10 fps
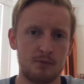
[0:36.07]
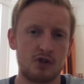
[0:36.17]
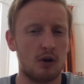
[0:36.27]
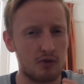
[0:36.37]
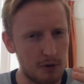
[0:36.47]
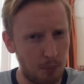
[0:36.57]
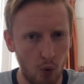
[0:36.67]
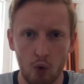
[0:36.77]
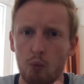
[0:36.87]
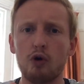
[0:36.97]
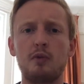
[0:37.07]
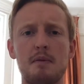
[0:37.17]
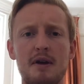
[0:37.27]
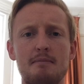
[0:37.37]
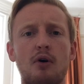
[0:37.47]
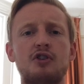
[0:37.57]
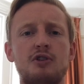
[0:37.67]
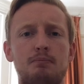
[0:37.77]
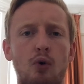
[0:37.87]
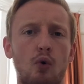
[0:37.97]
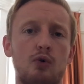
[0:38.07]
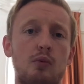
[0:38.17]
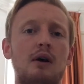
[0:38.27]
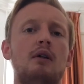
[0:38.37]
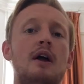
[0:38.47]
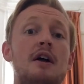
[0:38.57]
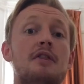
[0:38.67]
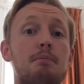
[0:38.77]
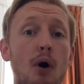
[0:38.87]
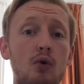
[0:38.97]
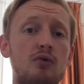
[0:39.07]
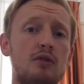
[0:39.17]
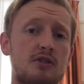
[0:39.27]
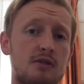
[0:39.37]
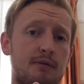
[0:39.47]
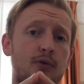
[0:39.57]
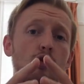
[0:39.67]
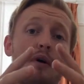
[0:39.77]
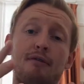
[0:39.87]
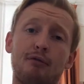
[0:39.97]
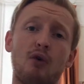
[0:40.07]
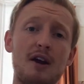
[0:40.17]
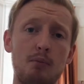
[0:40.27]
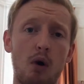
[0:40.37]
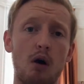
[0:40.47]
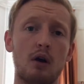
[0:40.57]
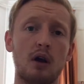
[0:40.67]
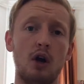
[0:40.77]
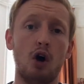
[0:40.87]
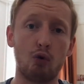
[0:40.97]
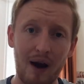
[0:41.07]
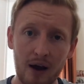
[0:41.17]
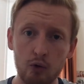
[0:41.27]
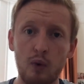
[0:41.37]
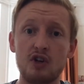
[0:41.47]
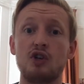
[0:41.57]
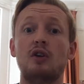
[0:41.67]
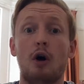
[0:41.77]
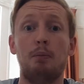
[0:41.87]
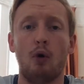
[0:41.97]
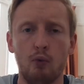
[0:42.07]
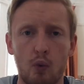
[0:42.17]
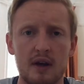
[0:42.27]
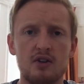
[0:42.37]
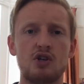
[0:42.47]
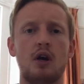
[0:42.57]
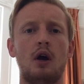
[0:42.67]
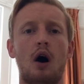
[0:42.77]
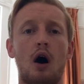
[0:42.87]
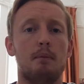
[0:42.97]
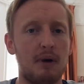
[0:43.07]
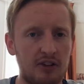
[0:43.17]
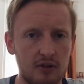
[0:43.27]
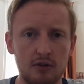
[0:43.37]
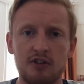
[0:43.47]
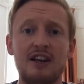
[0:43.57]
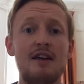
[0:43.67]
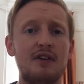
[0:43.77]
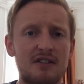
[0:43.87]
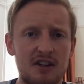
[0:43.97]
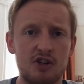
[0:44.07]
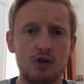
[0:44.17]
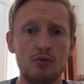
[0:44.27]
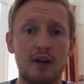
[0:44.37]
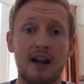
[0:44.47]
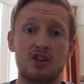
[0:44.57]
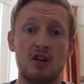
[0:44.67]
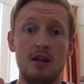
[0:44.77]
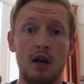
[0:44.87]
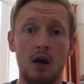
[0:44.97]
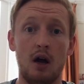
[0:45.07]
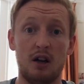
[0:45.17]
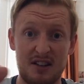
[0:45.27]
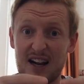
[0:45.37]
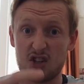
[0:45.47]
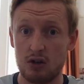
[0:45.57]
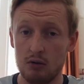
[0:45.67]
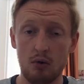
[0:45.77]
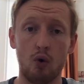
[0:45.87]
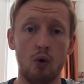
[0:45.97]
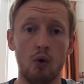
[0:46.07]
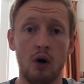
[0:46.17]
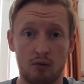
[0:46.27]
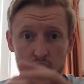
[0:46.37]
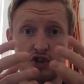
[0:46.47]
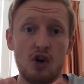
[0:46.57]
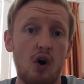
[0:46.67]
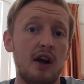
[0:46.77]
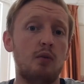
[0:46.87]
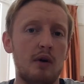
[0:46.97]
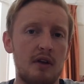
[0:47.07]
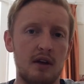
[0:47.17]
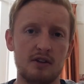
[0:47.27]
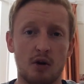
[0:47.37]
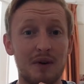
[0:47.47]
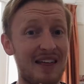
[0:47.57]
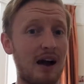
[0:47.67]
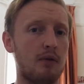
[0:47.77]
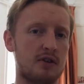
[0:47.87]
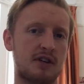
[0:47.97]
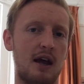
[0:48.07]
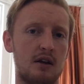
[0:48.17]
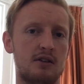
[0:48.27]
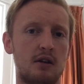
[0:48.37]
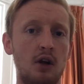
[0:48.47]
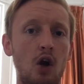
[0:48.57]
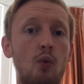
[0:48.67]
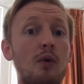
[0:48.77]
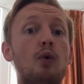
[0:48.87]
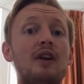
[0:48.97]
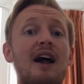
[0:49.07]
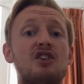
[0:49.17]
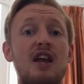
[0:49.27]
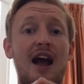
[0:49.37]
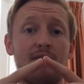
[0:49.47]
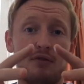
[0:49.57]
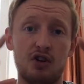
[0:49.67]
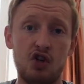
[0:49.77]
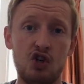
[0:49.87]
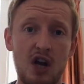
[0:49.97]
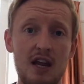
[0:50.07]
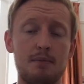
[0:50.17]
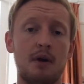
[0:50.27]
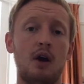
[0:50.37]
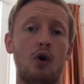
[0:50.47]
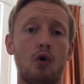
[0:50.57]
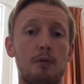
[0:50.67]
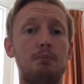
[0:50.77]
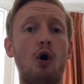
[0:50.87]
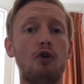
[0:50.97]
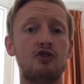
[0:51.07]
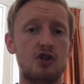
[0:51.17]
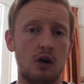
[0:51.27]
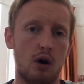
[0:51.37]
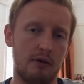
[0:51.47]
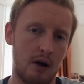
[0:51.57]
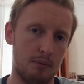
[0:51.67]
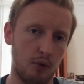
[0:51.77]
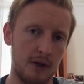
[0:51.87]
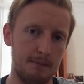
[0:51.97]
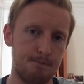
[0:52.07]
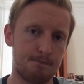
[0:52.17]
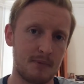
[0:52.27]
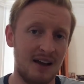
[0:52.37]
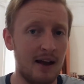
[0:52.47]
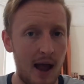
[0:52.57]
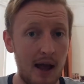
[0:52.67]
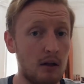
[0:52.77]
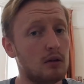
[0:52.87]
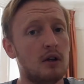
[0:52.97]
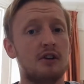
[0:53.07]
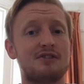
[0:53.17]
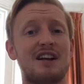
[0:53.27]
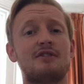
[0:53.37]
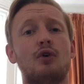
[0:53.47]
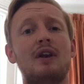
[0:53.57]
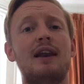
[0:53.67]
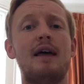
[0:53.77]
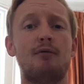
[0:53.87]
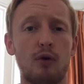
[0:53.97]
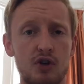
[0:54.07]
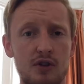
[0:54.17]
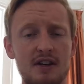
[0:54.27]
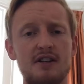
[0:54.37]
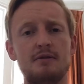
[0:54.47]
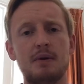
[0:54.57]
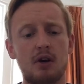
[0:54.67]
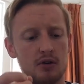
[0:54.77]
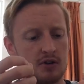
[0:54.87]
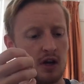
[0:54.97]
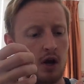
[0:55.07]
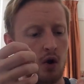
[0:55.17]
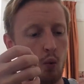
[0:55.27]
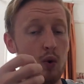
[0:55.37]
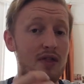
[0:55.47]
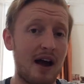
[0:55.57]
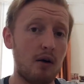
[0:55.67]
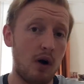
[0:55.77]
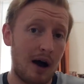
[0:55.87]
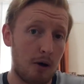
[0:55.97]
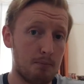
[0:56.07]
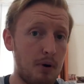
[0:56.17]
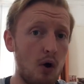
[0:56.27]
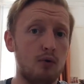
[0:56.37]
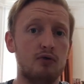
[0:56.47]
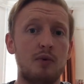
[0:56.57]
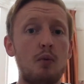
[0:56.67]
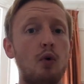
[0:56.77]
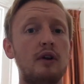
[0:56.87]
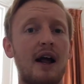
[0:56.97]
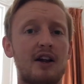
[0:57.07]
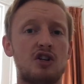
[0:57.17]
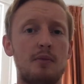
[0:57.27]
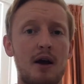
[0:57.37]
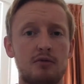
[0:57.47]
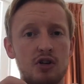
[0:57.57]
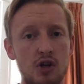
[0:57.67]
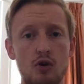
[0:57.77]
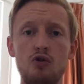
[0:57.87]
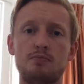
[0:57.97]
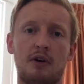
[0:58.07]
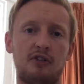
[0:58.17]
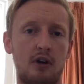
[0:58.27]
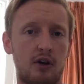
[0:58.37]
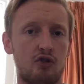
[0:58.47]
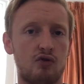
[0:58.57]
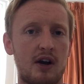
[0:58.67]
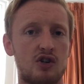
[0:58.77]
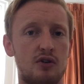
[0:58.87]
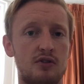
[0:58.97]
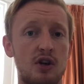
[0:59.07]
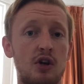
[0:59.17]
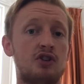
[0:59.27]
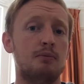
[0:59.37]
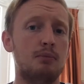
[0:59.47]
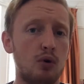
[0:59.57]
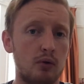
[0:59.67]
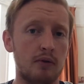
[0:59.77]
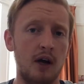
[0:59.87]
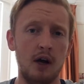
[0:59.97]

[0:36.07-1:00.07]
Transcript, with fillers: So support, what do we mean by support? Well, the bones form a framework around which and upon which our muscles and living tissue can actually attach to or reside within. So without the skeleton, we wouldn't actually have the shape or the posture of our body. L stands for leverage. This is because without our bones, we wouldn't actually be able to use muscular contractions to move.